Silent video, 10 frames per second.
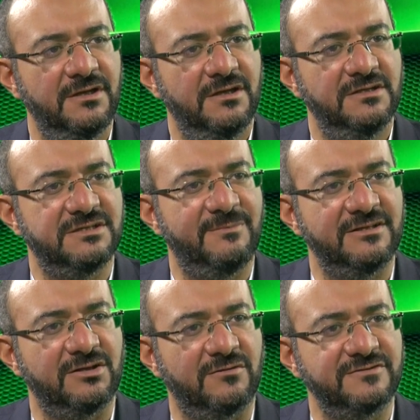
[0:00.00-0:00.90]
is a
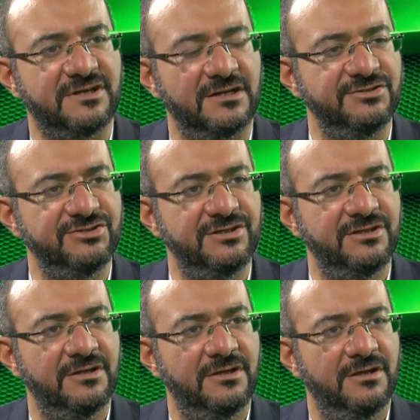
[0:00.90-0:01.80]
matter of
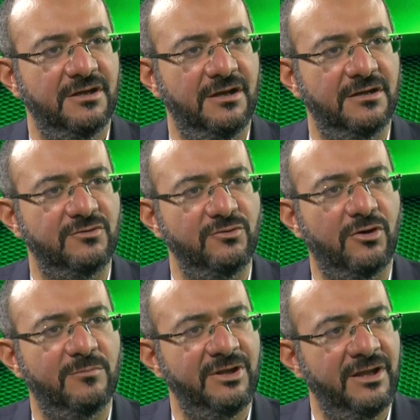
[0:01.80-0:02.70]
strategy to
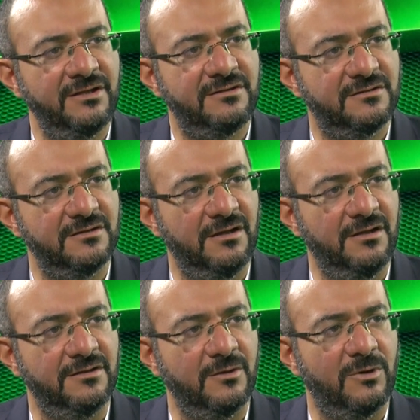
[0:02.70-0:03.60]
dominate
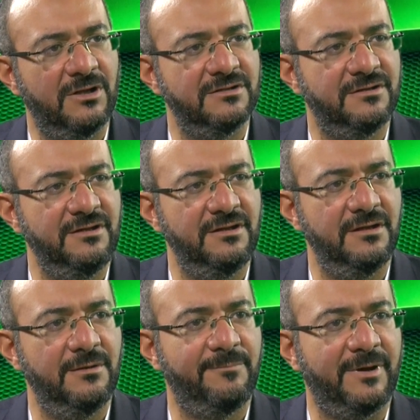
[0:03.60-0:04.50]
the world.
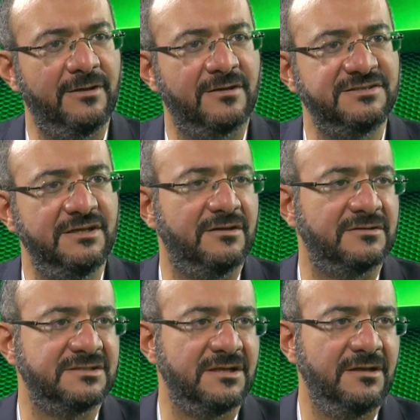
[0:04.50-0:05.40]
The empire
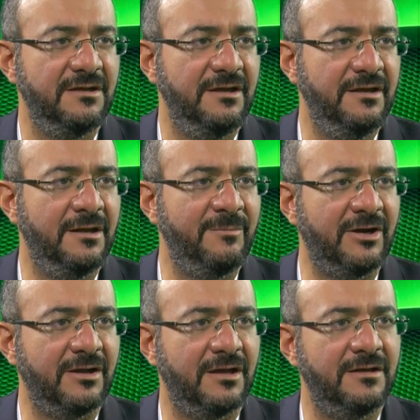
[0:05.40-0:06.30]
seekers in
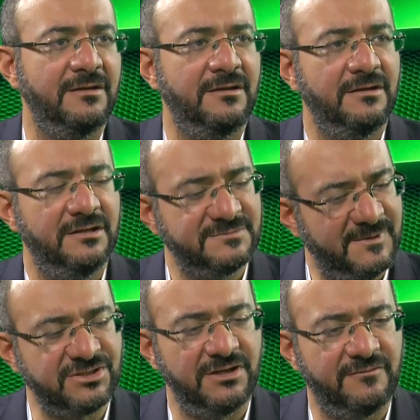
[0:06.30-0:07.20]
America,
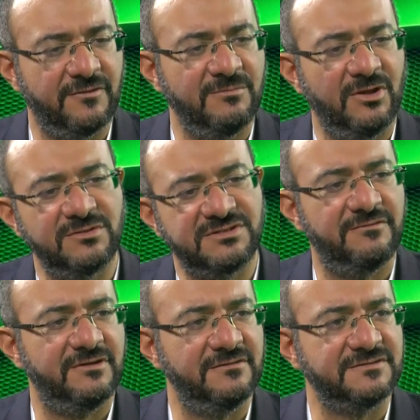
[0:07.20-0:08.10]
especially from the
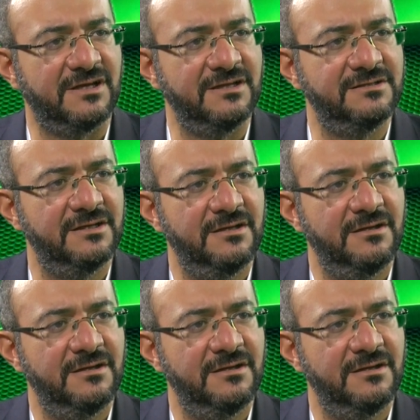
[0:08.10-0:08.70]
conservative side,